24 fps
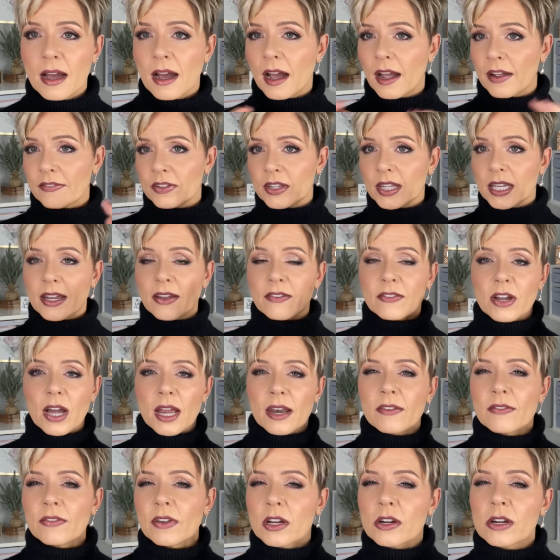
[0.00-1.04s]
I feel like I've got
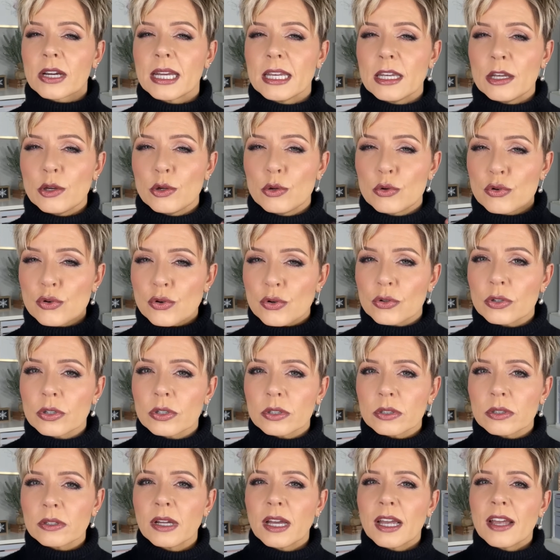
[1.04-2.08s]
a very
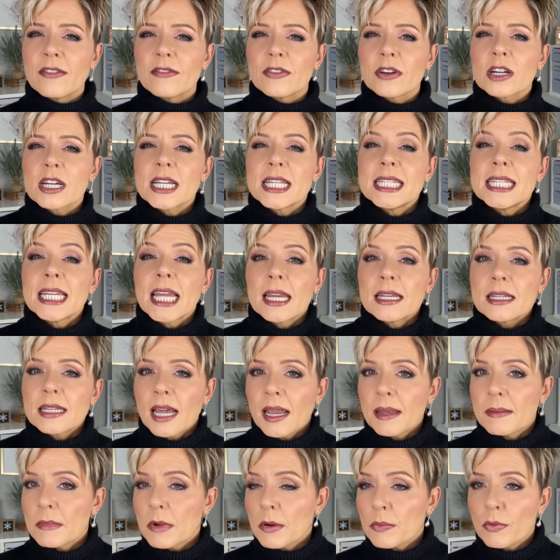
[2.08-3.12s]
neutral, very
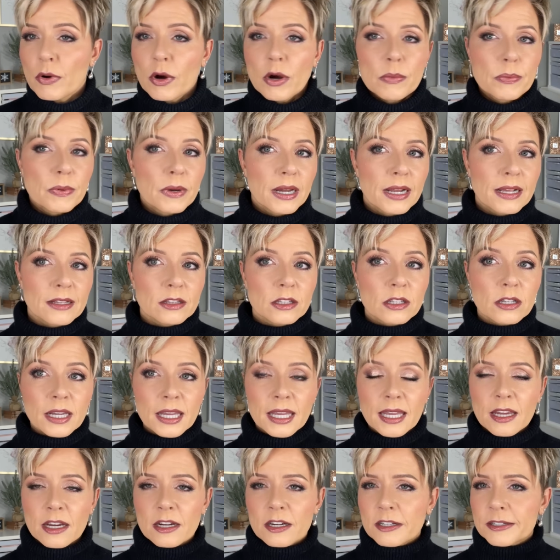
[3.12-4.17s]
daytime appropriate look
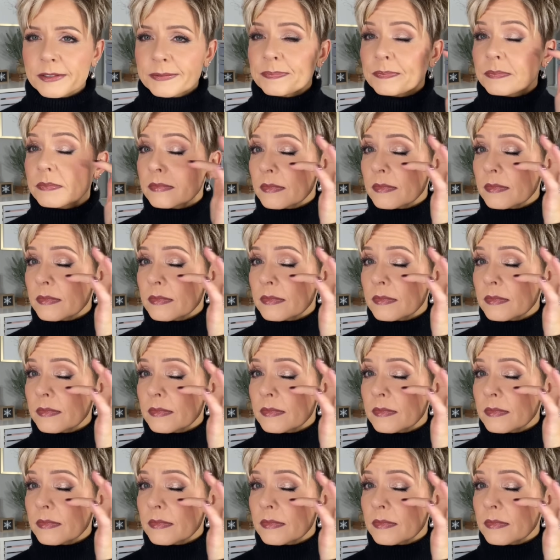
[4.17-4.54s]
here.